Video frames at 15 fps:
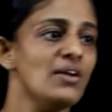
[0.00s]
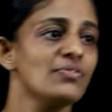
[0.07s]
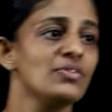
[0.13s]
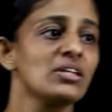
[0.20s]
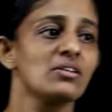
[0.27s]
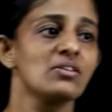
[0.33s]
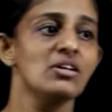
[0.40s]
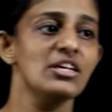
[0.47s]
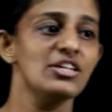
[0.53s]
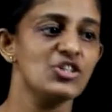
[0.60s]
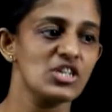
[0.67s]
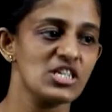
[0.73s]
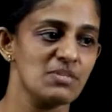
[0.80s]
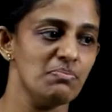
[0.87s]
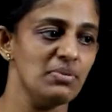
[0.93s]
the
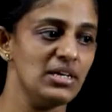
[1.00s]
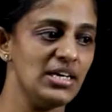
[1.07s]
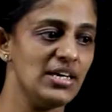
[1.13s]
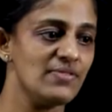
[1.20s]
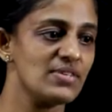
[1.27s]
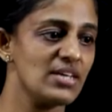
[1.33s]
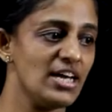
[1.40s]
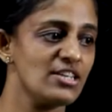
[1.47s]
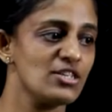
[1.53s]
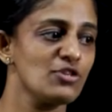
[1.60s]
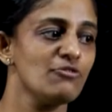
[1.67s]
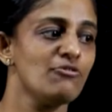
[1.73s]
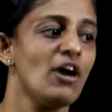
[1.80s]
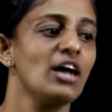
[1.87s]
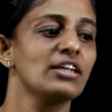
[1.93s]
religious beliefs as to
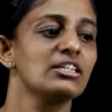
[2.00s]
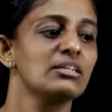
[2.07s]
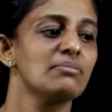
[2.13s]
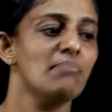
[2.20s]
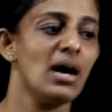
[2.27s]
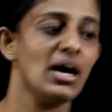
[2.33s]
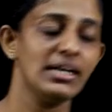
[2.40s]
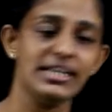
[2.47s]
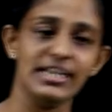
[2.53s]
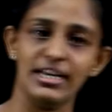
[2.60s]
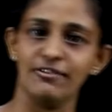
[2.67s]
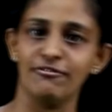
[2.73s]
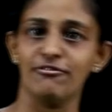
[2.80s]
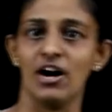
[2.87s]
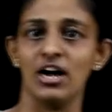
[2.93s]
Father Amadi
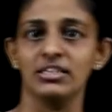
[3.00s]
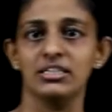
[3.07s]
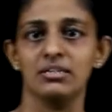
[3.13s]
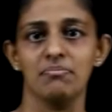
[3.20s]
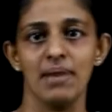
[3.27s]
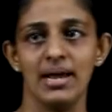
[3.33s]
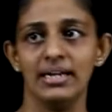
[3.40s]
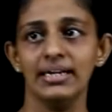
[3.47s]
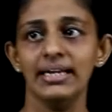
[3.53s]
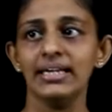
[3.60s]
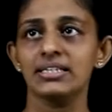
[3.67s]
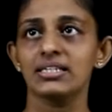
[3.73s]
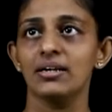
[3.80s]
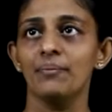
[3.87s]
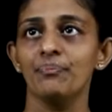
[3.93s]
and Father
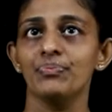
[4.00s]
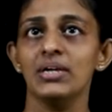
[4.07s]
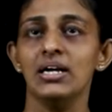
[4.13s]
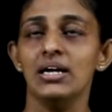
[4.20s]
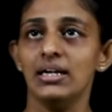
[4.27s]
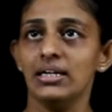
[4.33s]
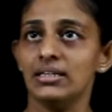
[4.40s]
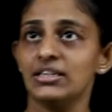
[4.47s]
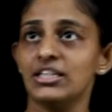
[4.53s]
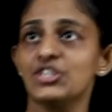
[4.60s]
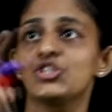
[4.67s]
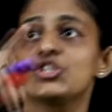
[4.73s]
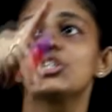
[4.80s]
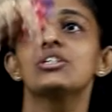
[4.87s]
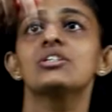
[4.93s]
Benedict, the
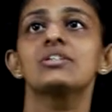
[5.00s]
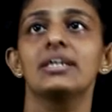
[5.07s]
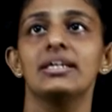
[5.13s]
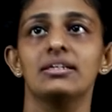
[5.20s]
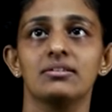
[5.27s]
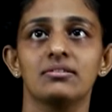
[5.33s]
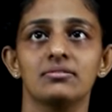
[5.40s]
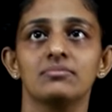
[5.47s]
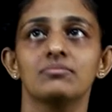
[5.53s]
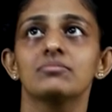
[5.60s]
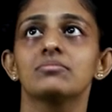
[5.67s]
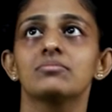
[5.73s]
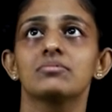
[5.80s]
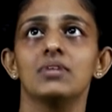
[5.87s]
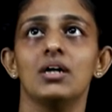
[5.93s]
children,
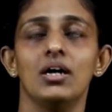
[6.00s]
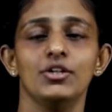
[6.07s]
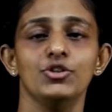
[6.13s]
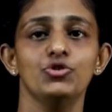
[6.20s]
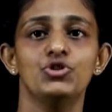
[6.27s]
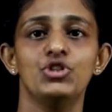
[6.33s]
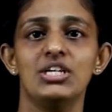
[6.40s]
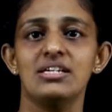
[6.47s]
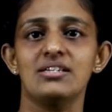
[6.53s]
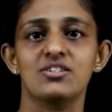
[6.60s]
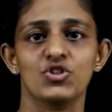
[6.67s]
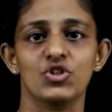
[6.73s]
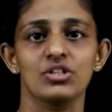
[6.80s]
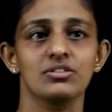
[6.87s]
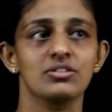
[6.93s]
uh, Eugene's
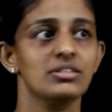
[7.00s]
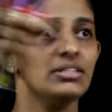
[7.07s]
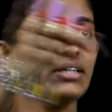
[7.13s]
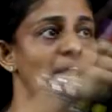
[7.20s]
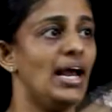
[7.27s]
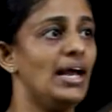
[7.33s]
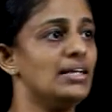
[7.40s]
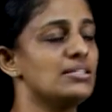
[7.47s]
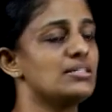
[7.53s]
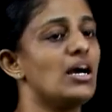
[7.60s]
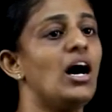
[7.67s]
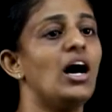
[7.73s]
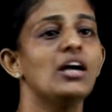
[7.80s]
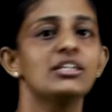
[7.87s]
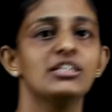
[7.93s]
children and
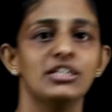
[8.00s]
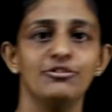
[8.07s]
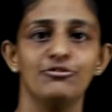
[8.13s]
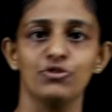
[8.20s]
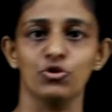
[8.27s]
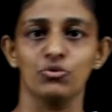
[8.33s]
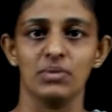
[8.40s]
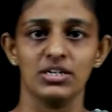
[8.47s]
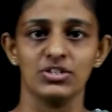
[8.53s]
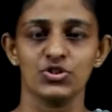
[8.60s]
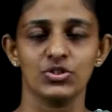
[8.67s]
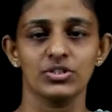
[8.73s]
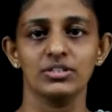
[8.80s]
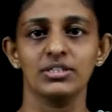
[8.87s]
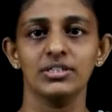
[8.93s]
Aunt Ifeoma's
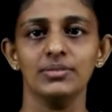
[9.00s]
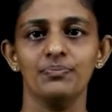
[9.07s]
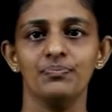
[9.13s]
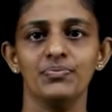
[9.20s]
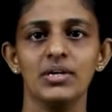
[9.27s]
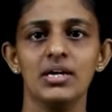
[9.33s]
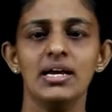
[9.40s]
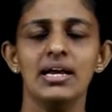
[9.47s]
children.